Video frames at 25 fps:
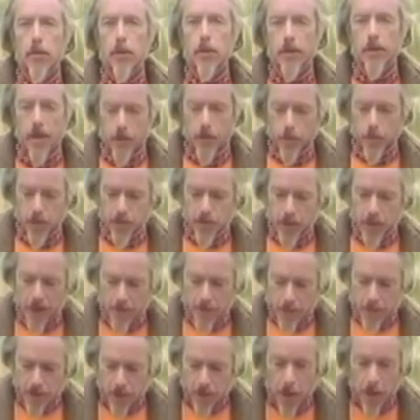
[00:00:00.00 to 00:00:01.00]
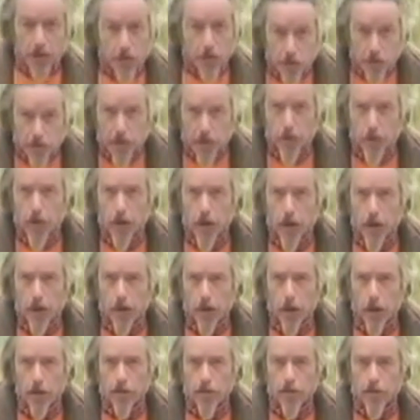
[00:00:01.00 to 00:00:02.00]
In other words, because it's only a
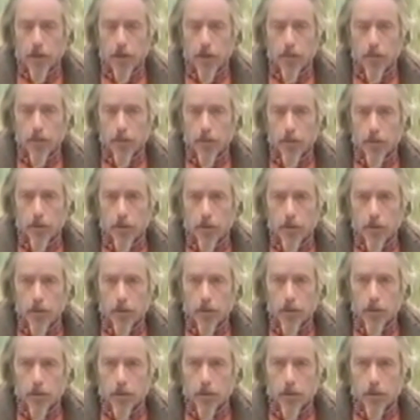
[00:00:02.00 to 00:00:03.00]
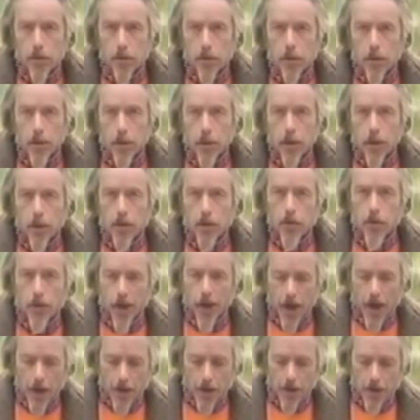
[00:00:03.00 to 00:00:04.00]
concept, you
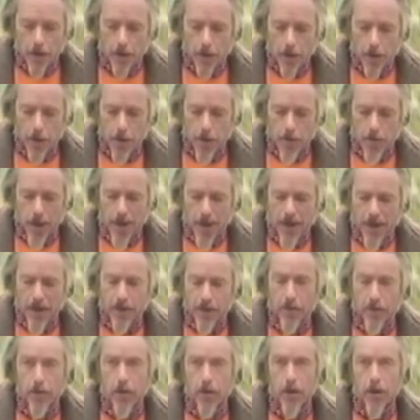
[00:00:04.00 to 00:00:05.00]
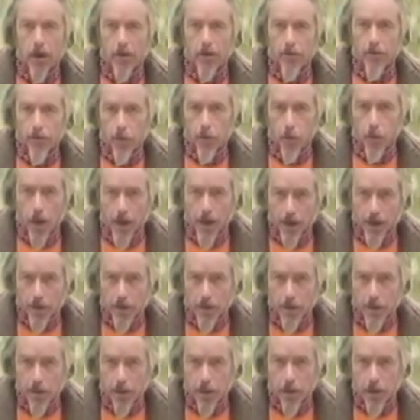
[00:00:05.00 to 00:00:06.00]
can't make it lift a weight,
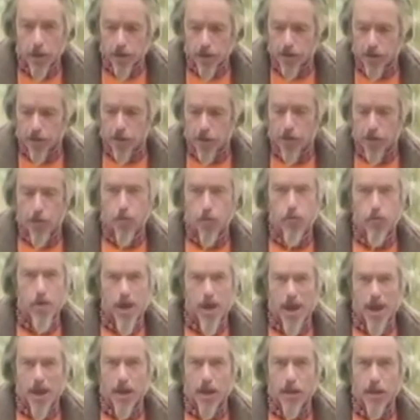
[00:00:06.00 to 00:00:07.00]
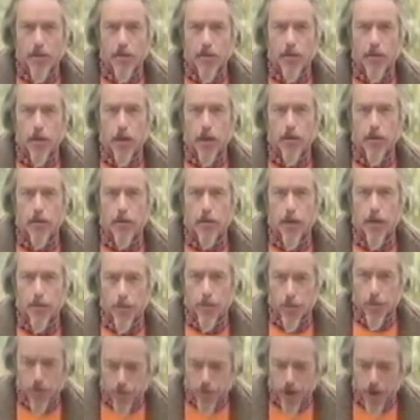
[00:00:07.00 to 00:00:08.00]
just as 3 is a concept.
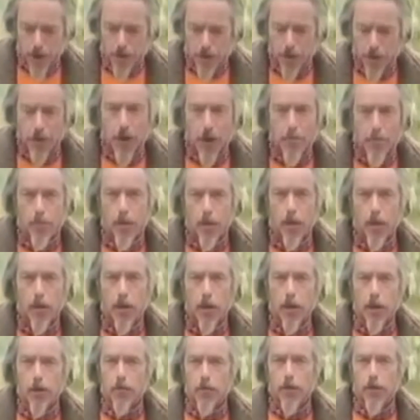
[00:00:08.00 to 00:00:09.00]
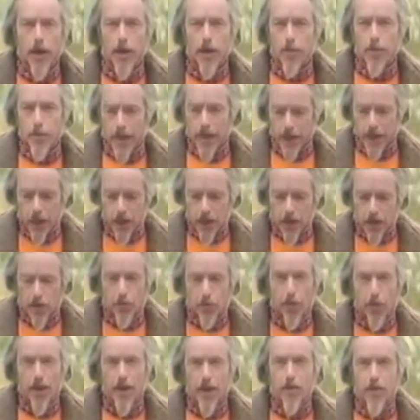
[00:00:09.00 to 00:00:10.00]
3, the number. You can't make just
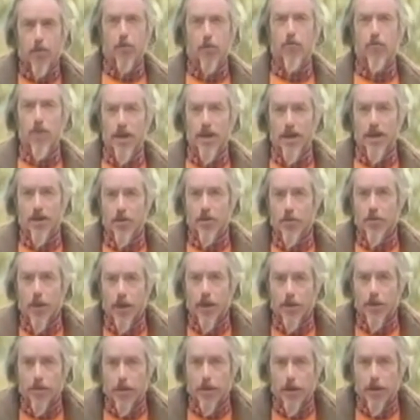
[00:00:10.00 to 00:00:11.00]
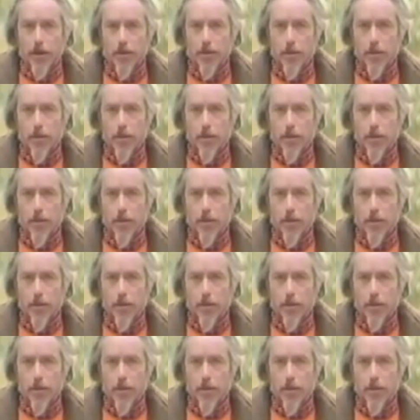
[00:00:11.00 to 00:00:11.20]
plain 3 do anything.